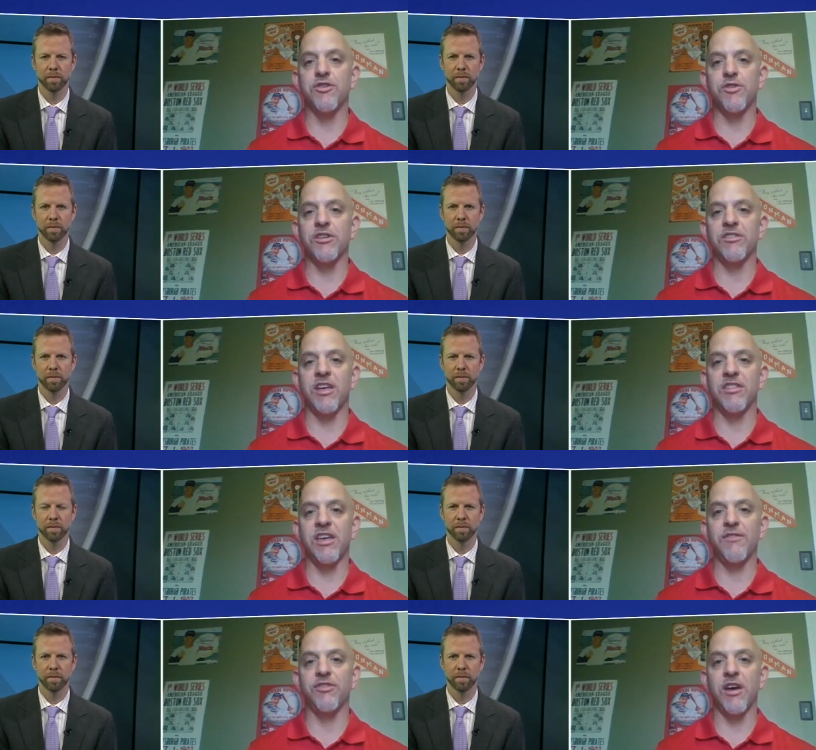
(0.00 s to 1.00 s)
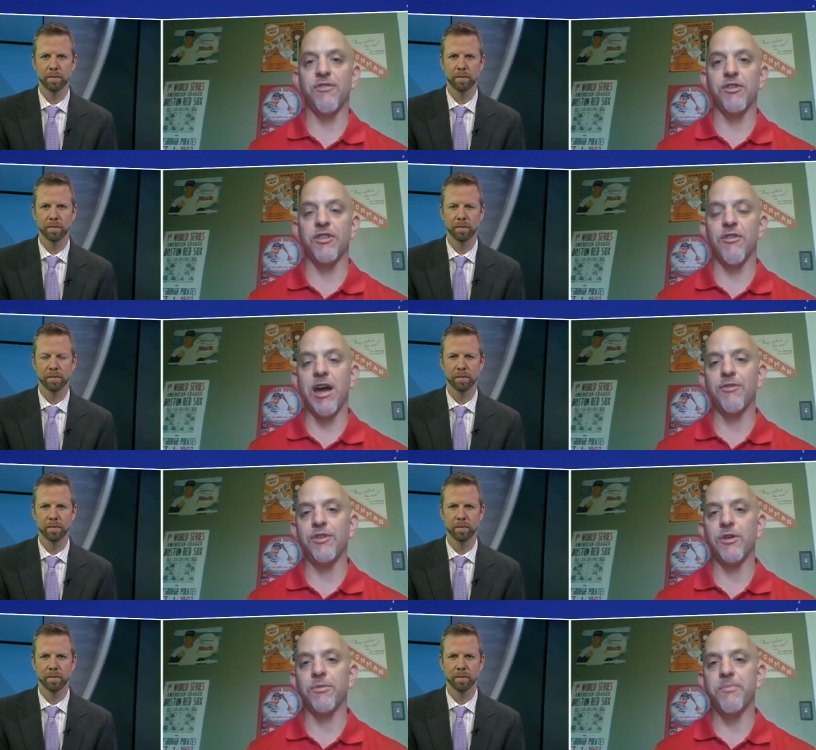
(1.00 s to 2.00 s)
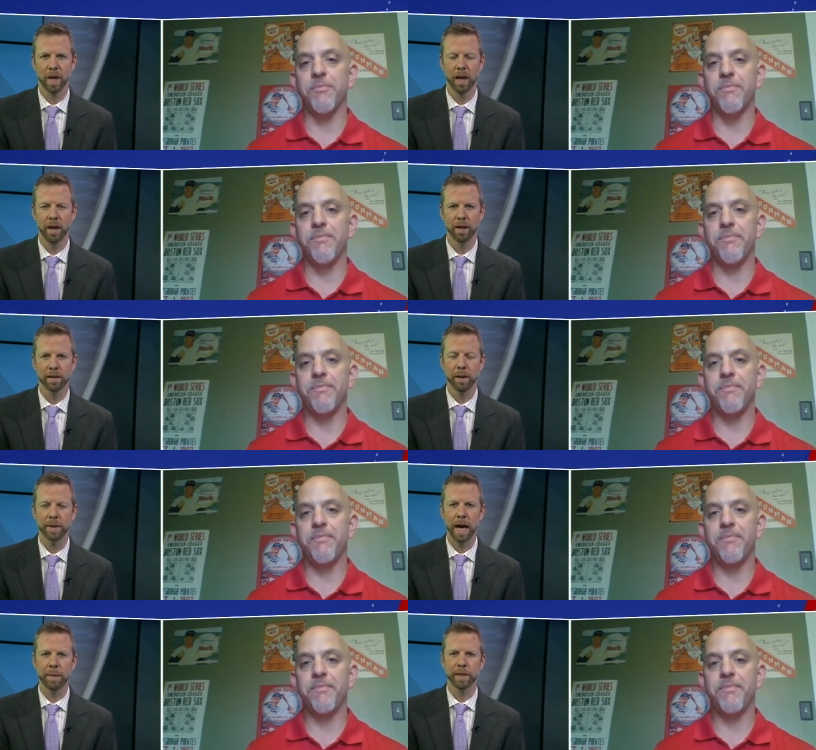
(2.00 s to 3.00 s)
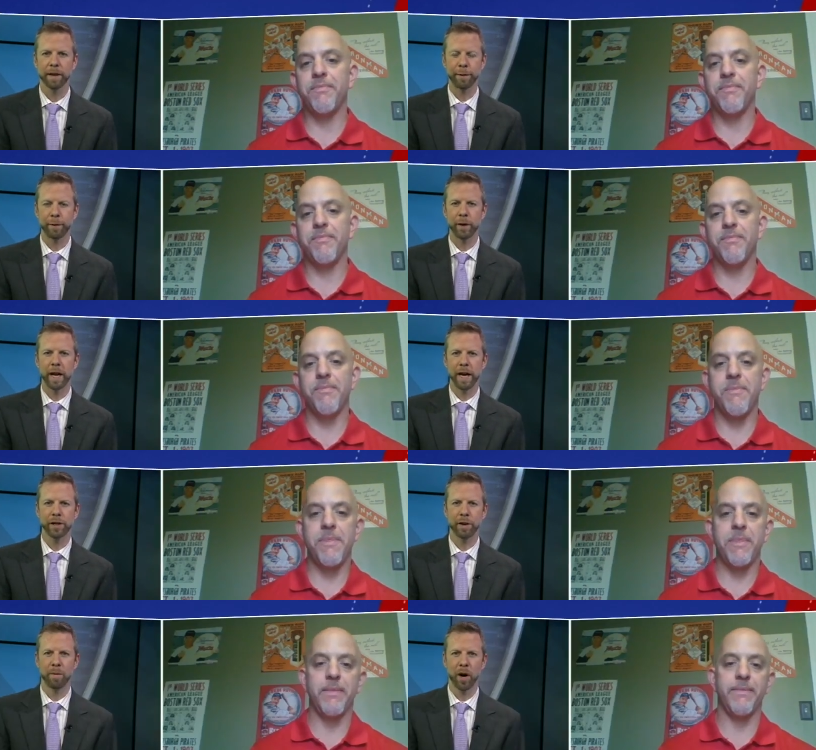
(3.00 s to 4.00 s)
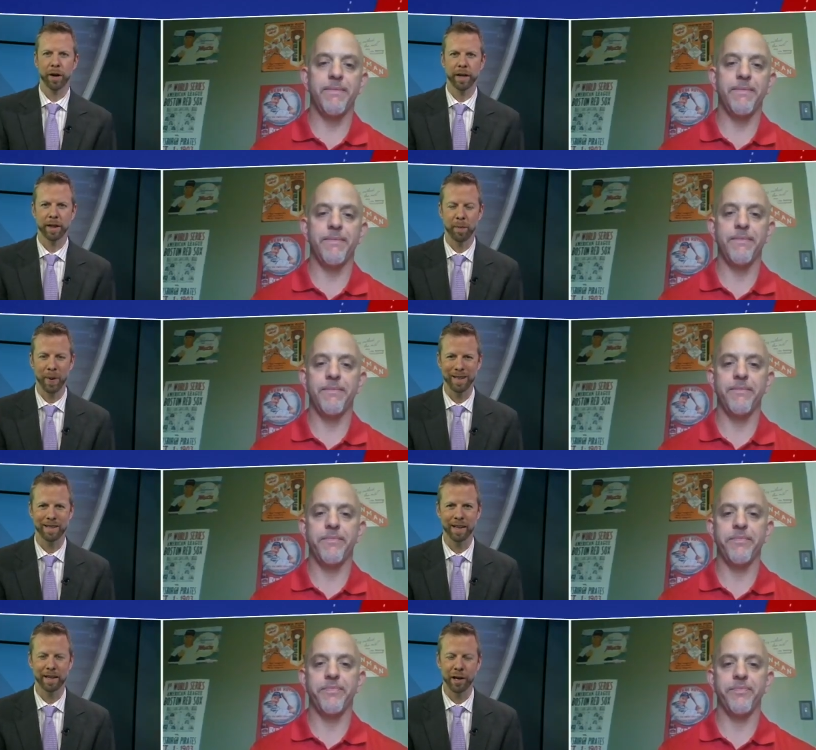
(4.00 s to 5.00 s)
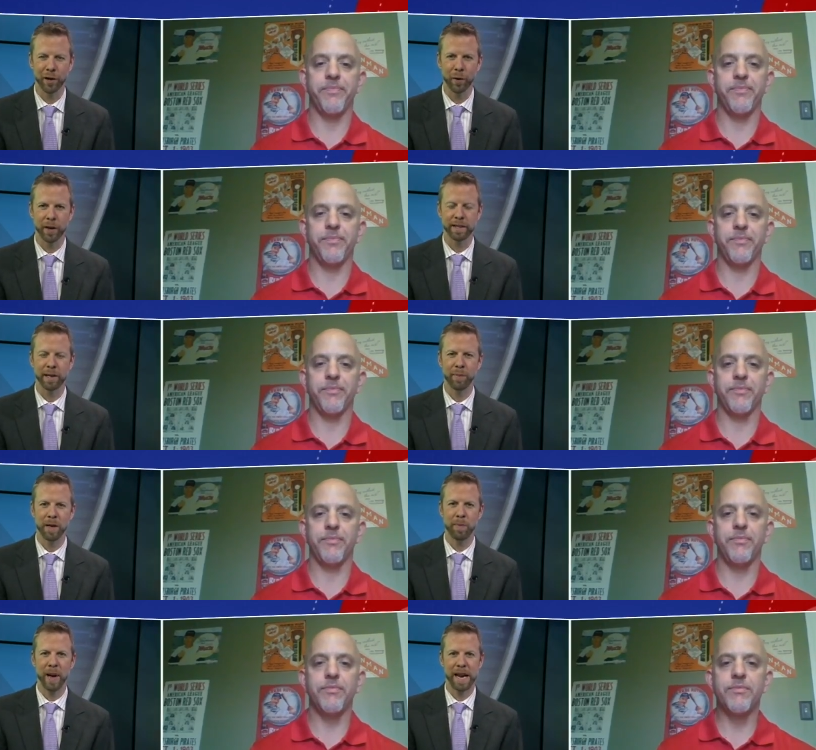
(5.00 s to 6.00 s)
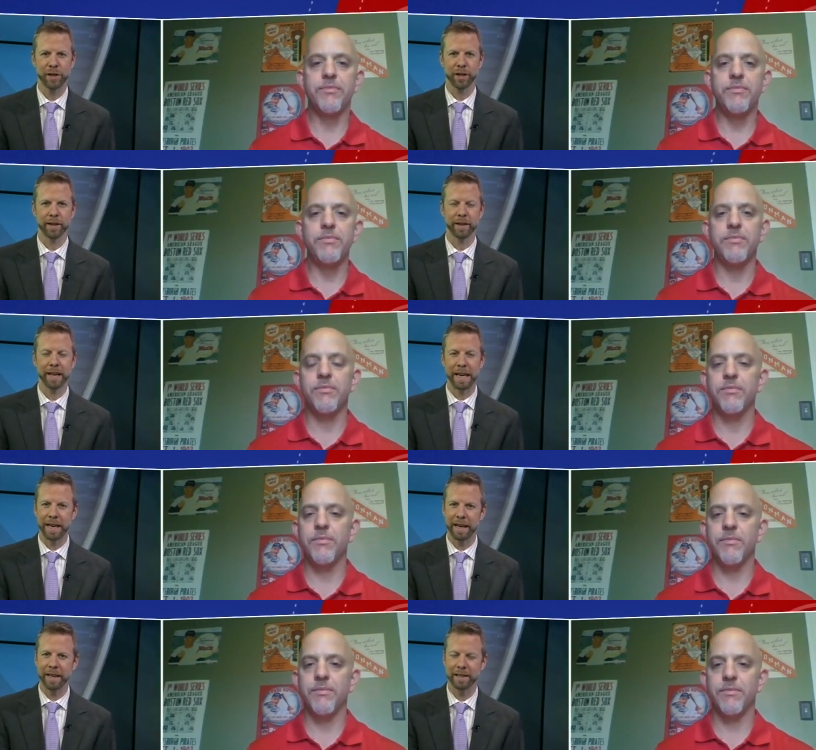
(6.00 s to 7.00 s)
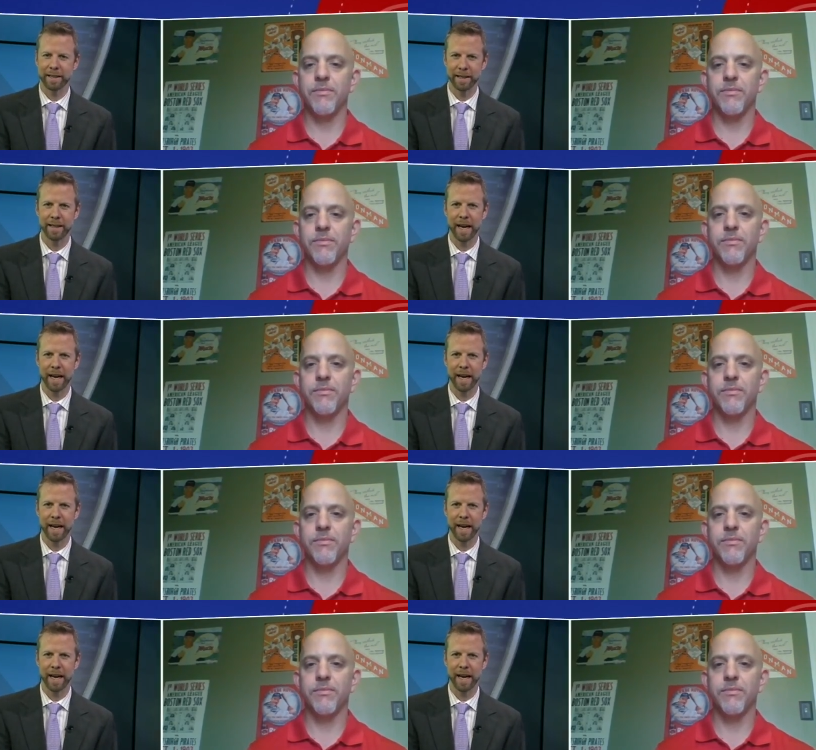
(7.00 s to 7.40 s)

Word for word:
Speaker 1: injuries that they've suffered to their
Speaker 2: outfield. Sometimes in the free agent market, the best thing to do is to be patient. The Indians did